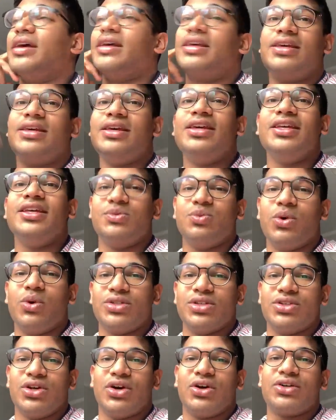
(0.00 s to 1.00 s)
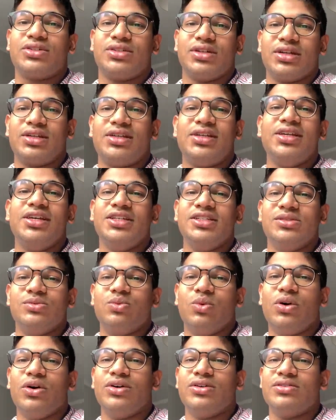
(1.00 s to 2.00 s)
Like Keys was a doctor, Keys
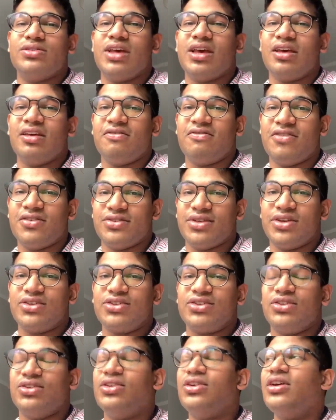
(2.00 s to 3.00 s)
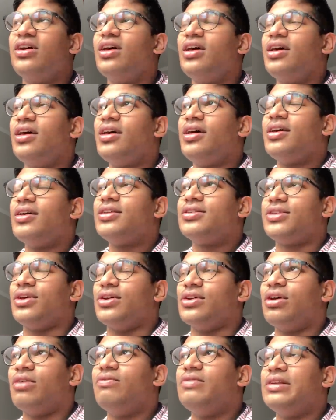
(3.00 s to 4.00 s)
was a physician.
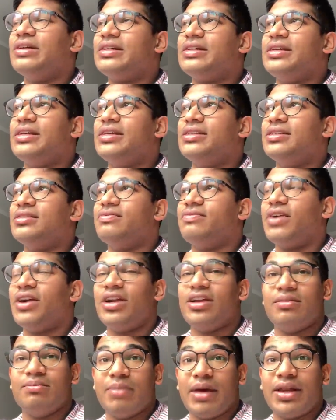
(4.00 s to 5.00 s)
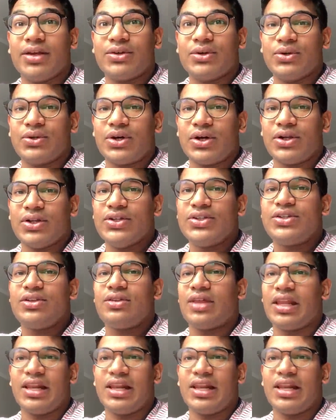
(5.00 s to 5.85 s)
So Gonville and Keys is a very medical college.